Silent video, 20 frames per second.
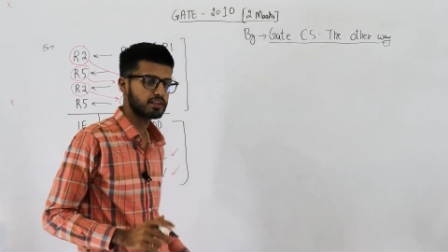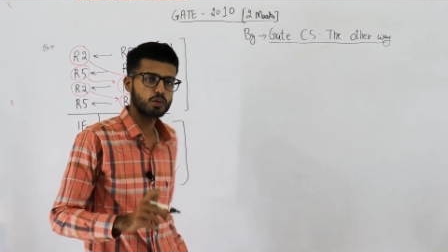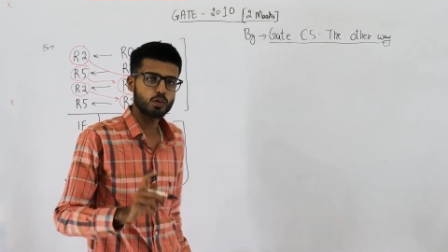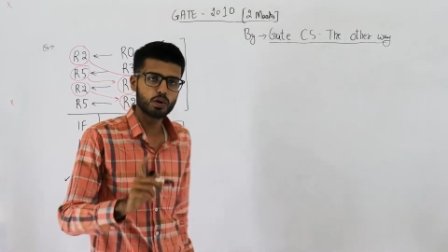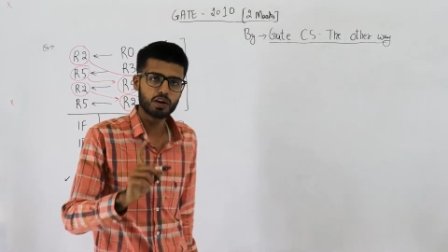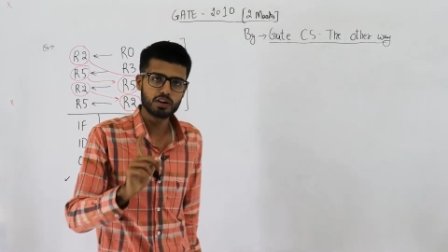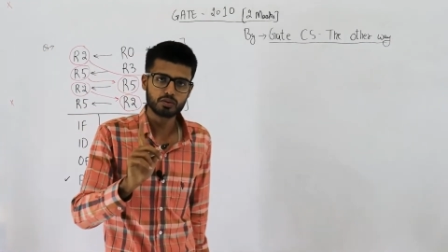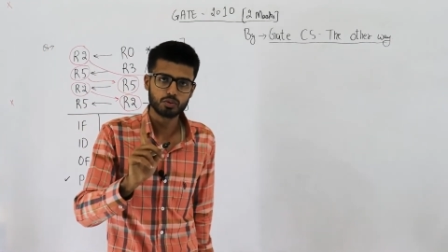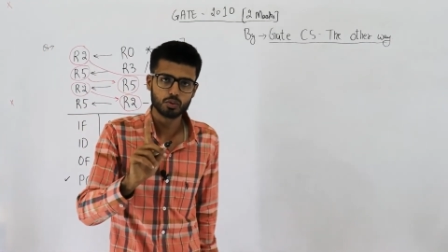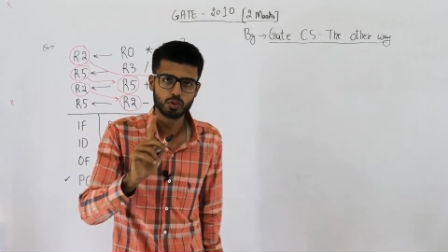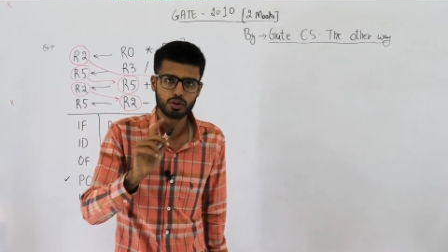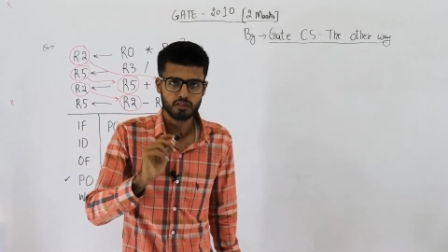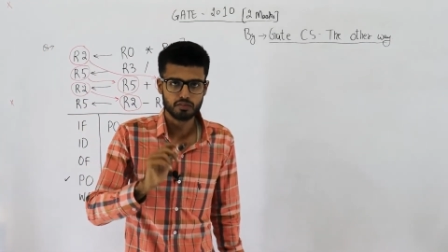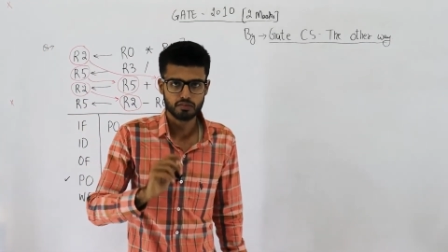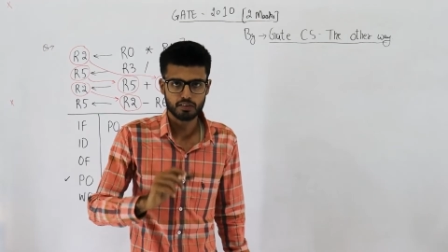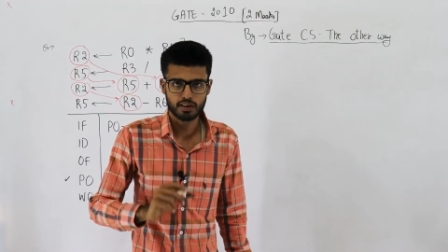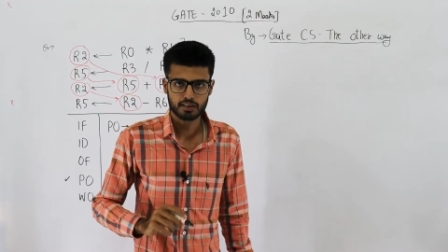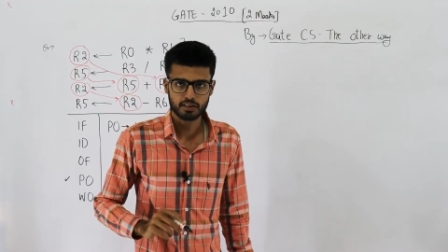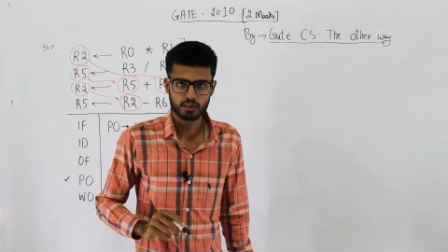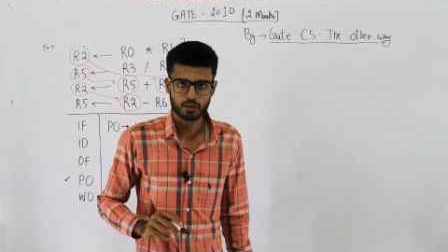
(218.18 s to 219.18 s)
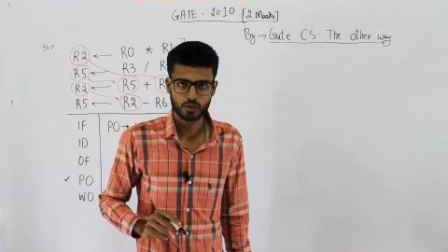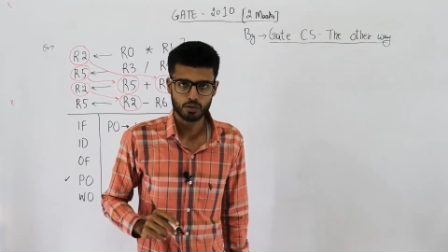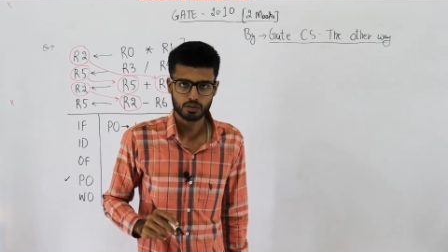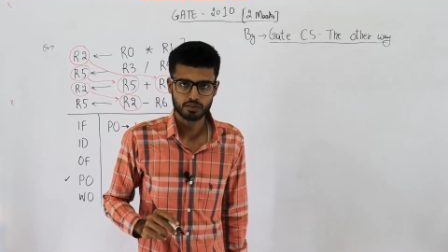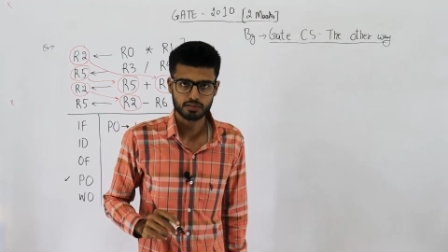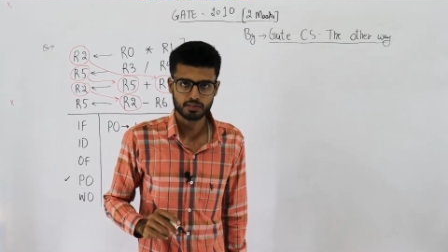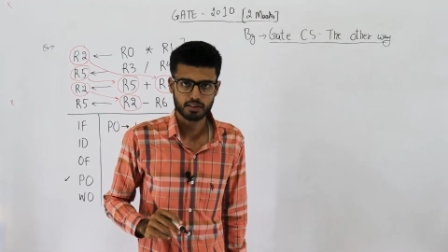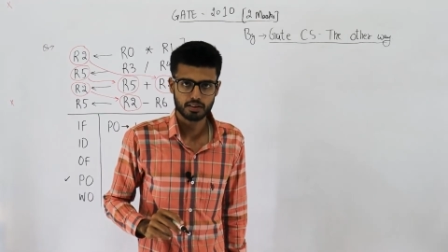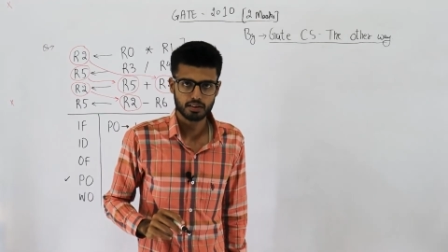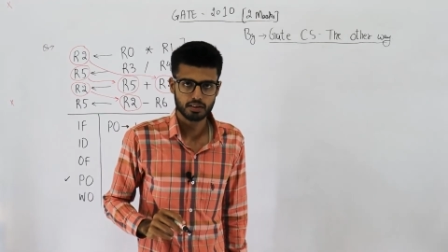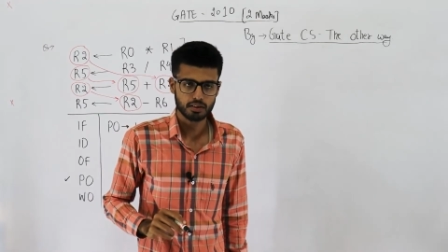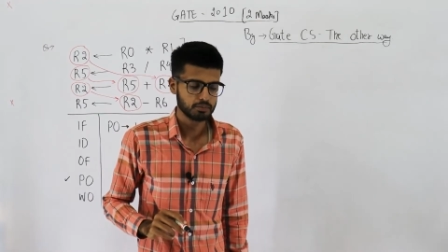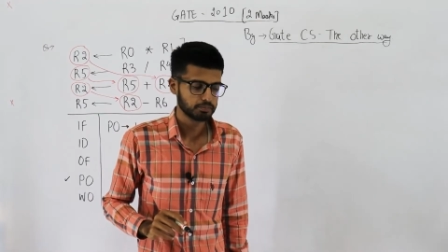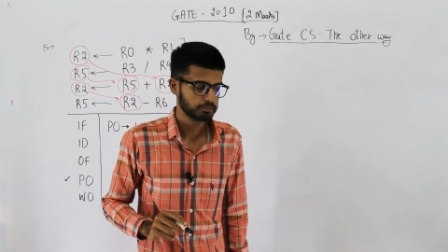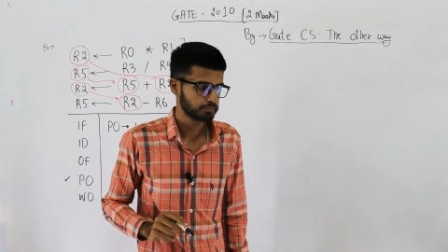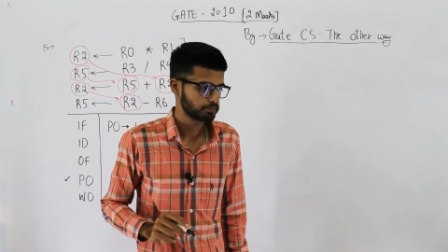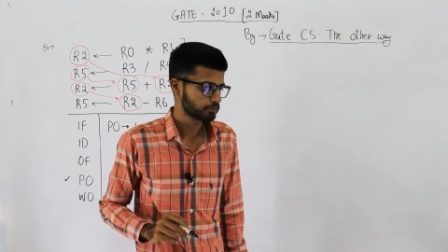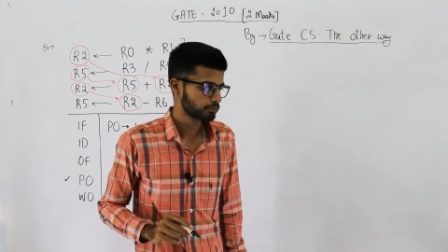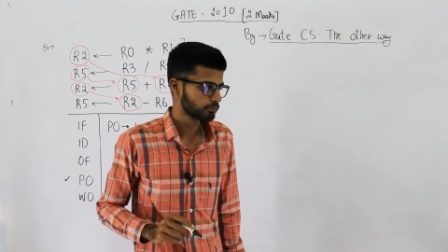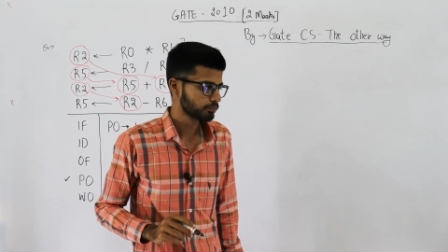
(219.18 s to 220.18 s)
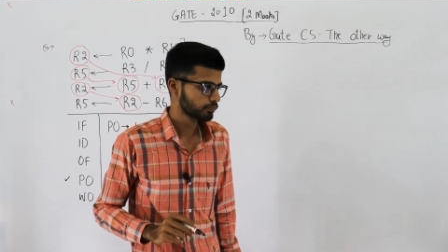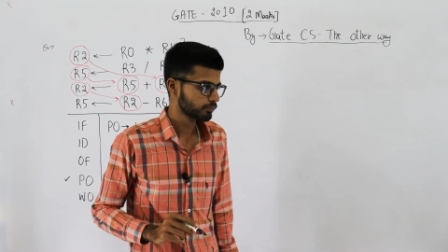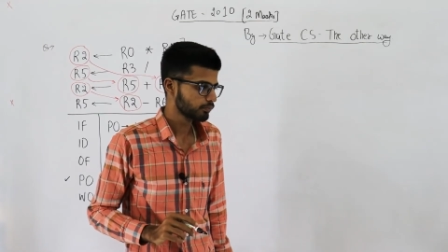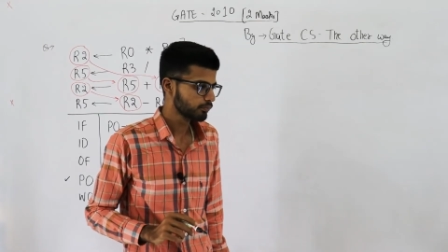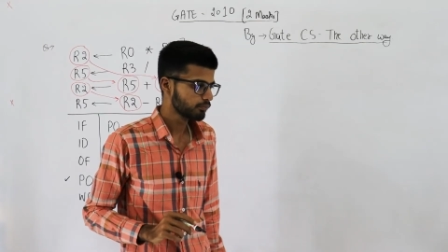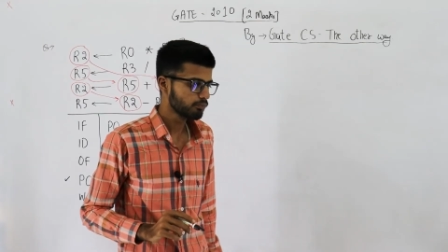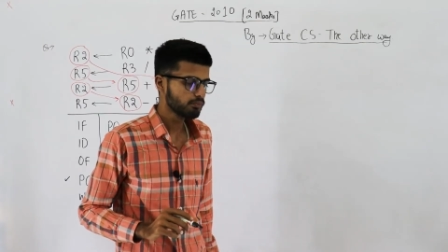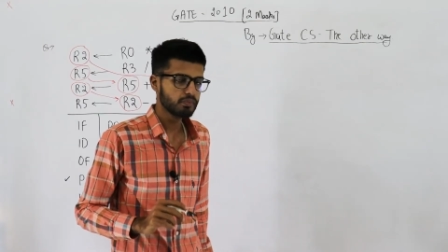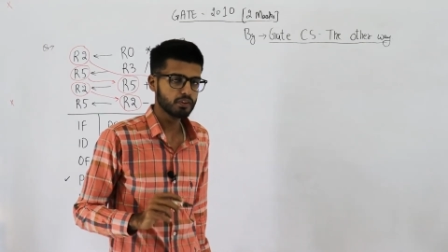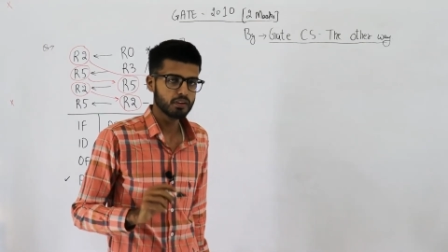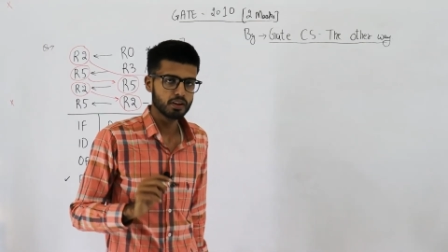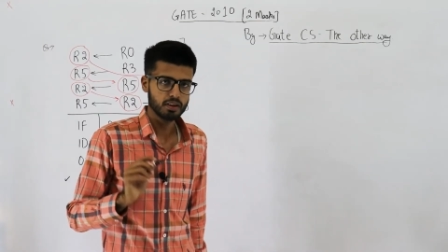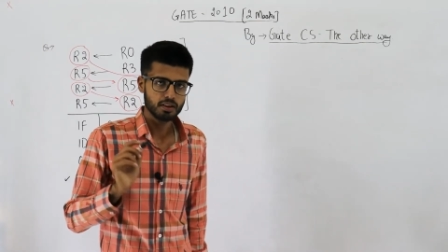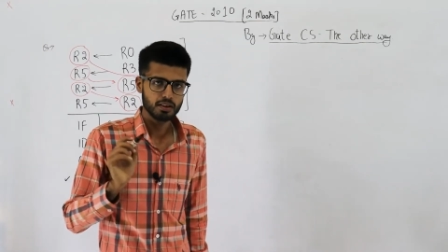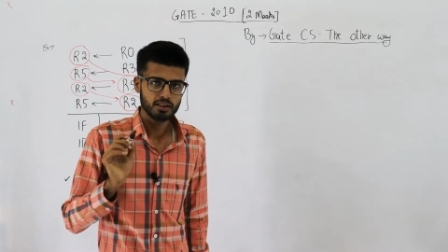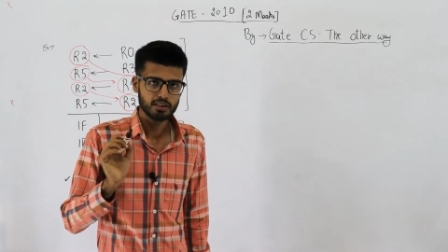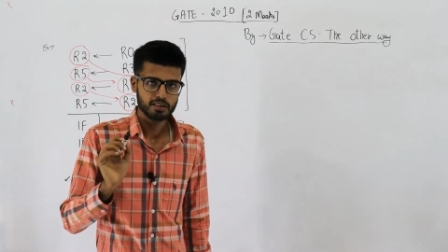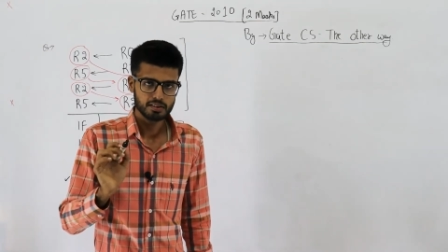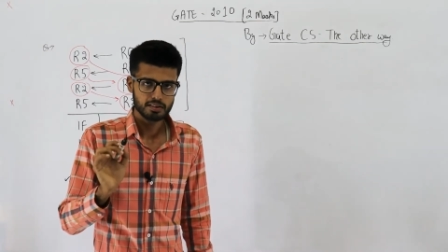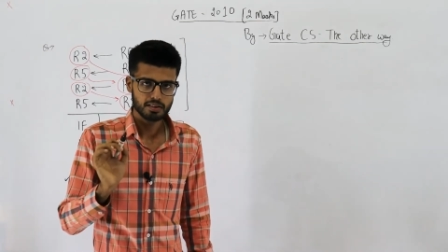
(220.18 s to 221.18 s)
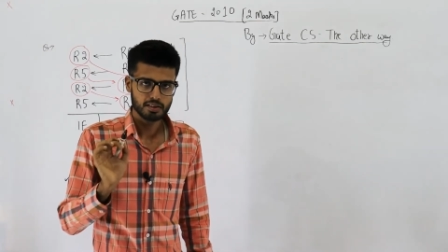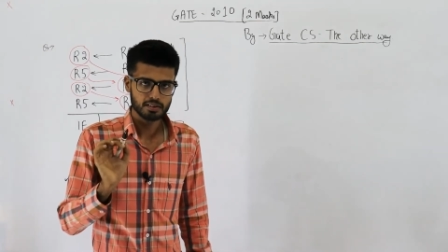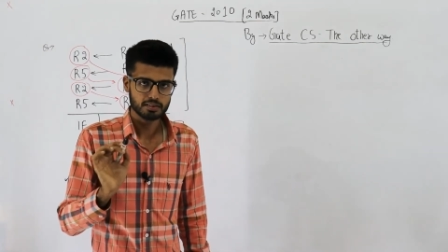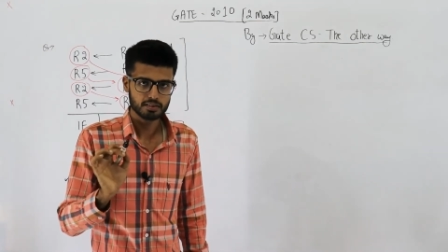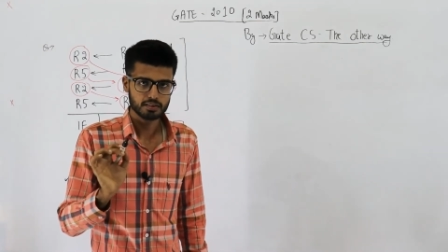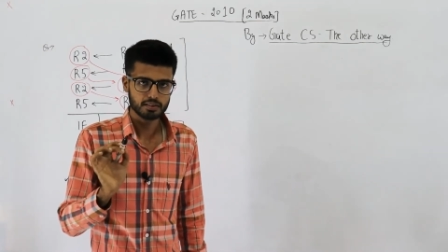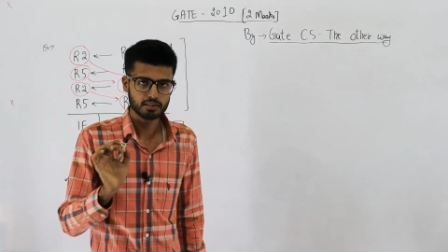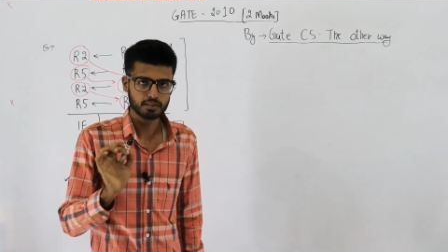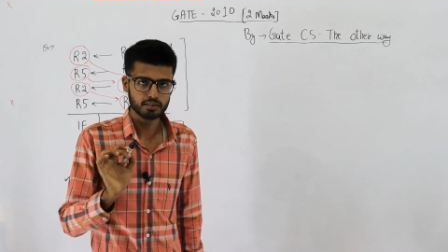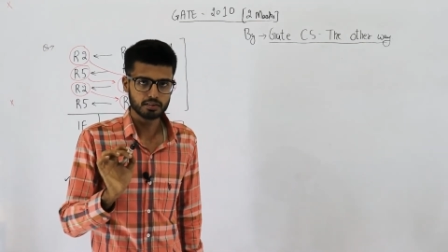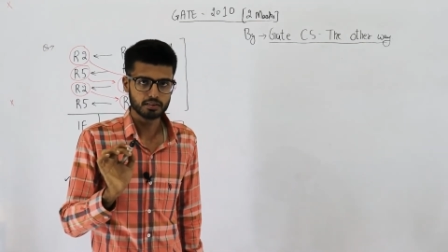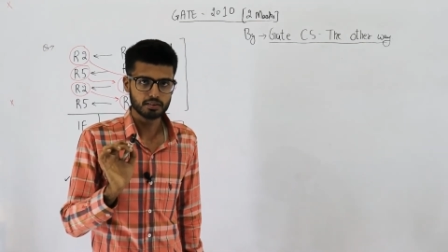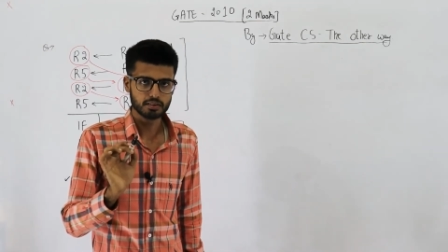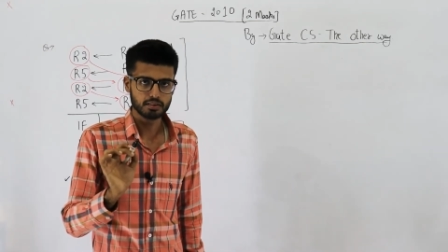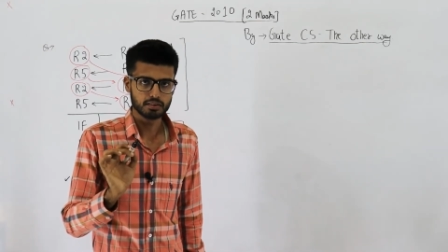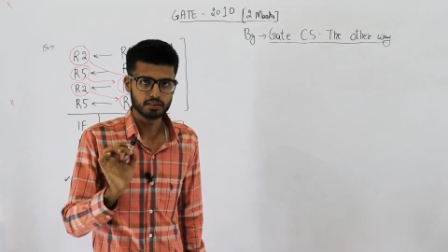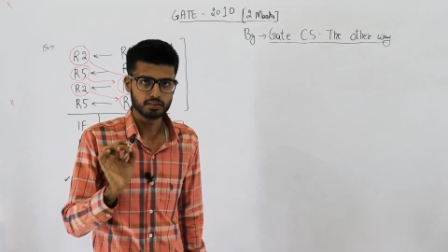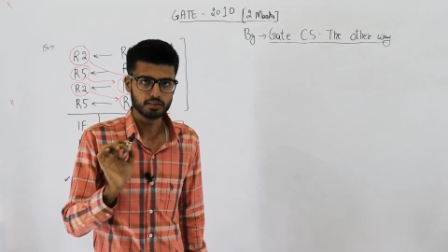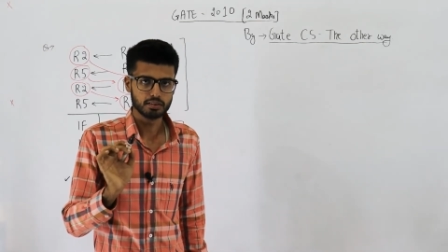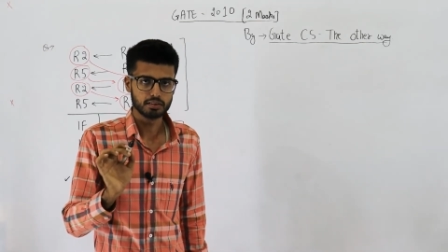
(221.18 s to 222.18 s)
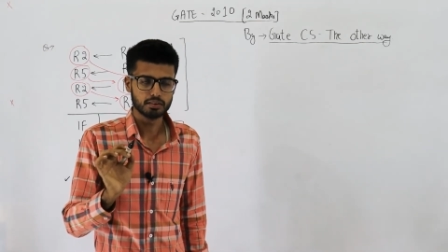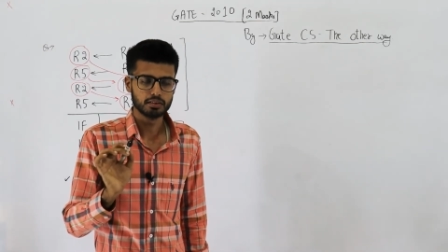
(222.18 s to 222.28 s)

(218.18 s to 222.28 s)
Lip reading: requires only 1 clock cycle. Just I'll